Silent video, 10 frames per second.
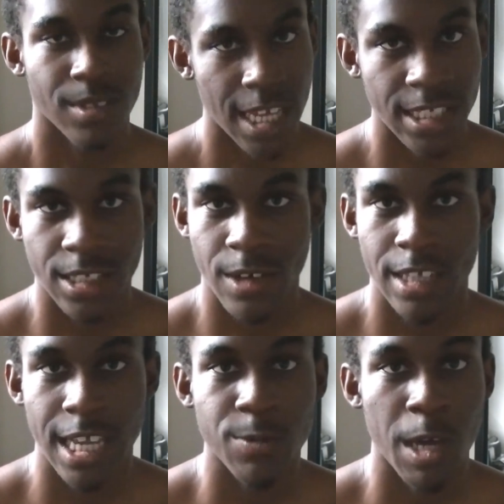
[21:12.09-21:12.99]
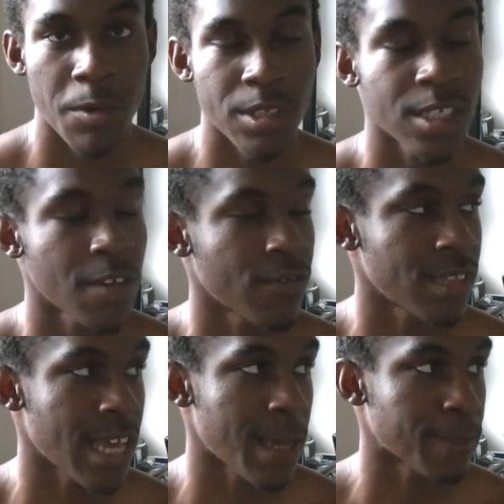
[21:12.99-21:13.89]
That's just that's what I want to say for
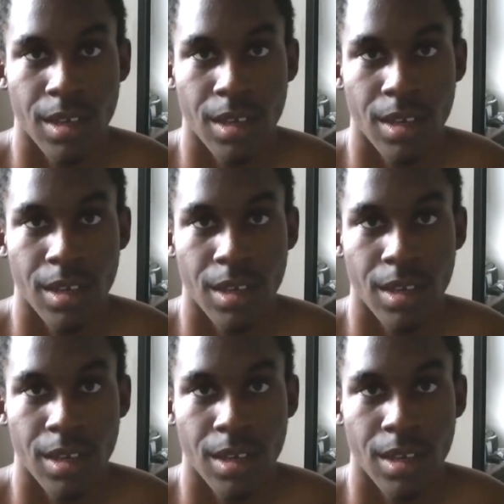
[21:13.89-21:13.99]
that.